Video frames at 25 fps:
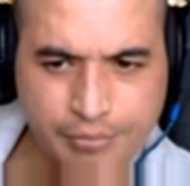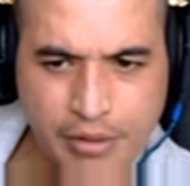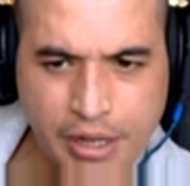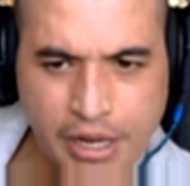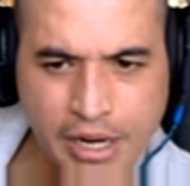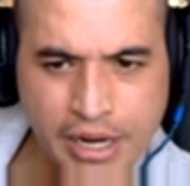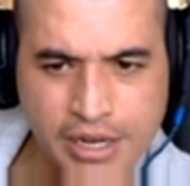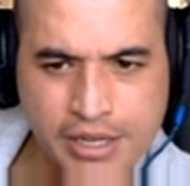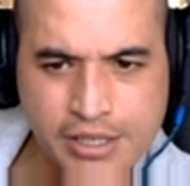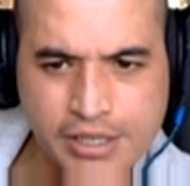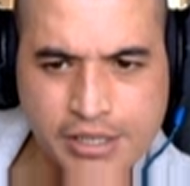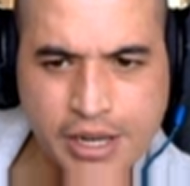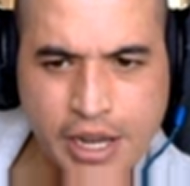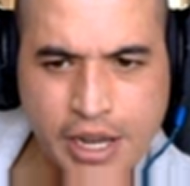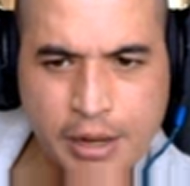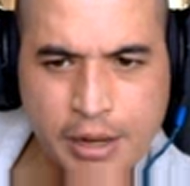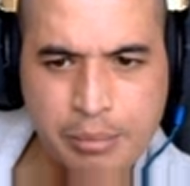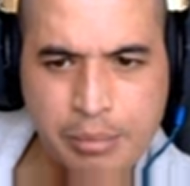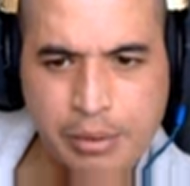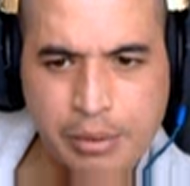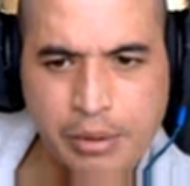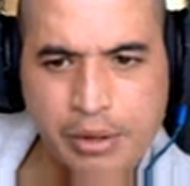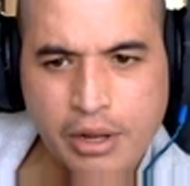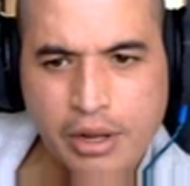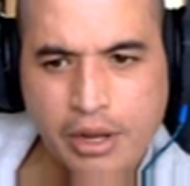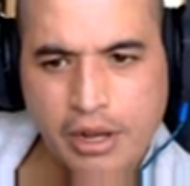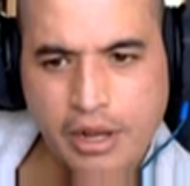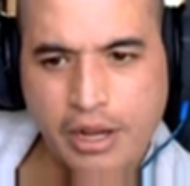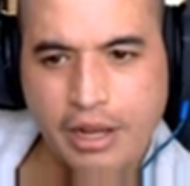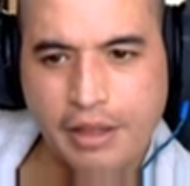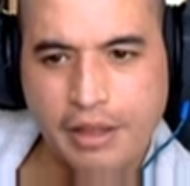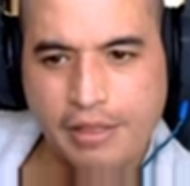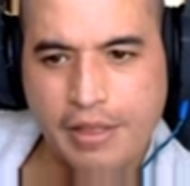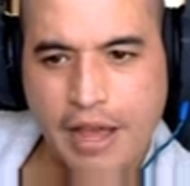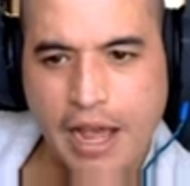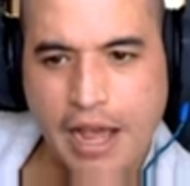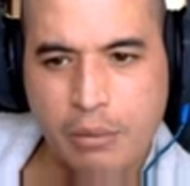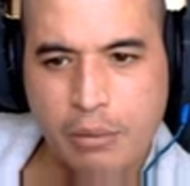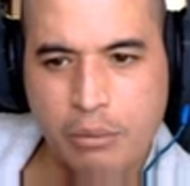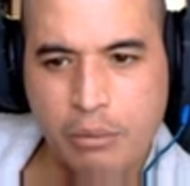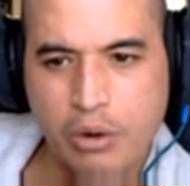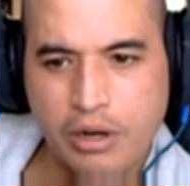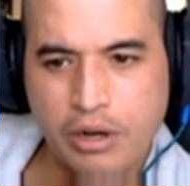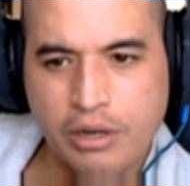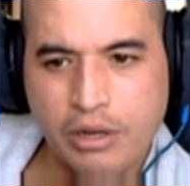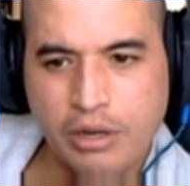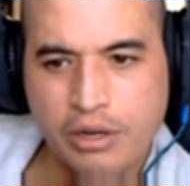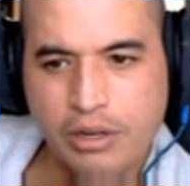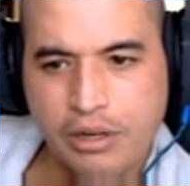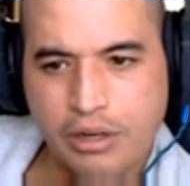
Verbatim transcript: hit escape, hit that one,